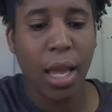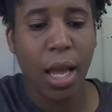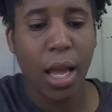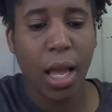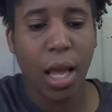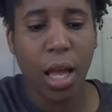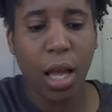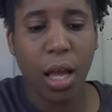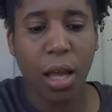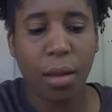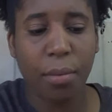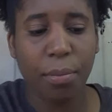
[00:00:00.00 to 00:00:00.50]

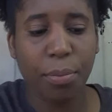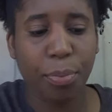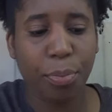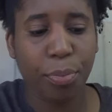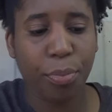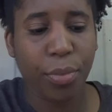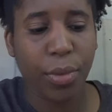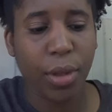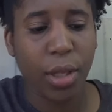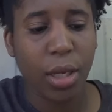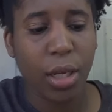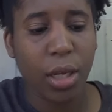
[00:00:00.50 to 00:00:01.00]

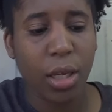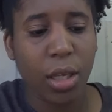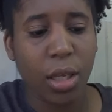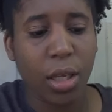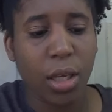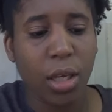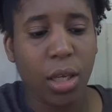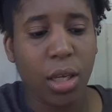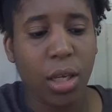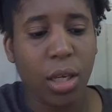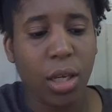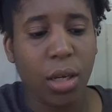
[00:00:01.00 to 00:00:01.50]

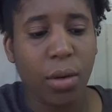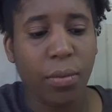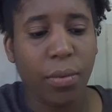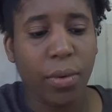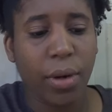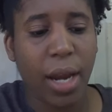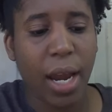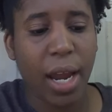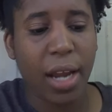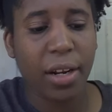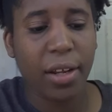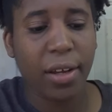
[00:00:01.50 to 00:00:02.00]
We
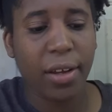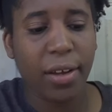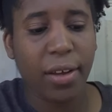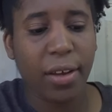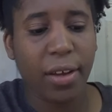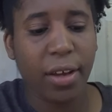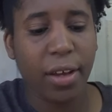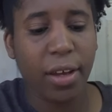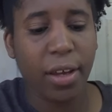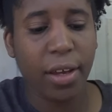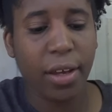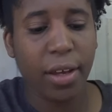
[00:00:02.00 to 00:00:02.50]

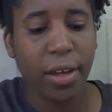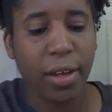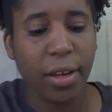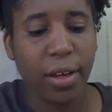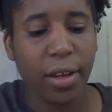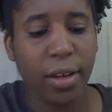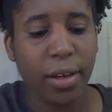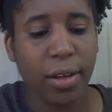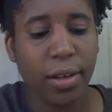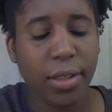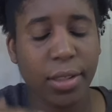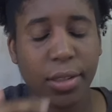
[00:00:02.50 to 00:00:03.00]
gotta
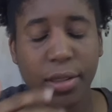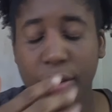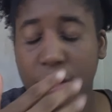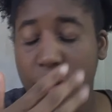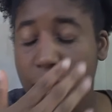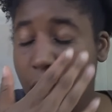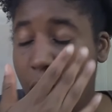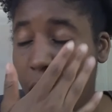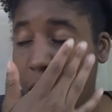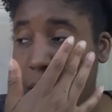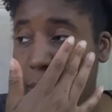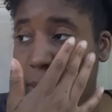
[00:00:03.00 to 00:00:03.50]

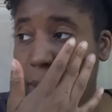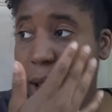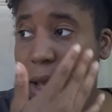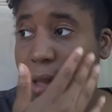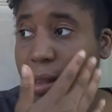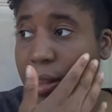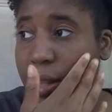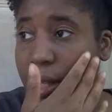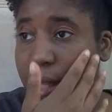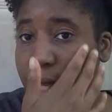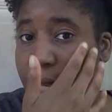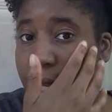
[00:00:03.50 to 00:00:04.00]
talk about
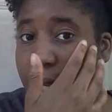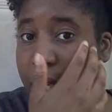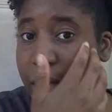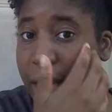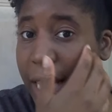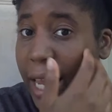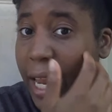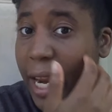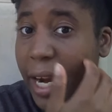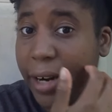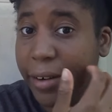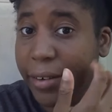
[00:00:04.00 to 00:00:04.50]
the
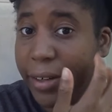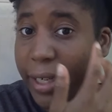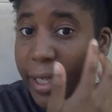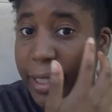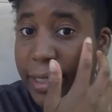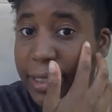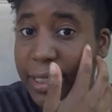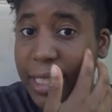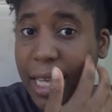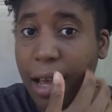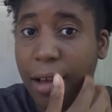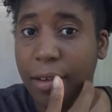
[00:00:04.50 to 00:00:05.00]

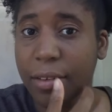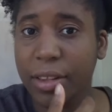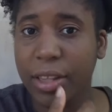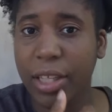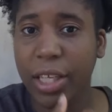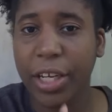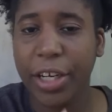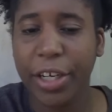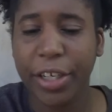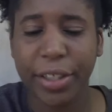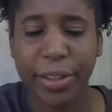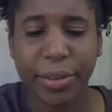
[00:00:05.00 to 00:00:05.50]
Karens out
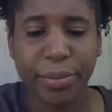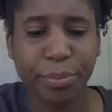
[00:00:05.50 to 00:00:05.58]
there.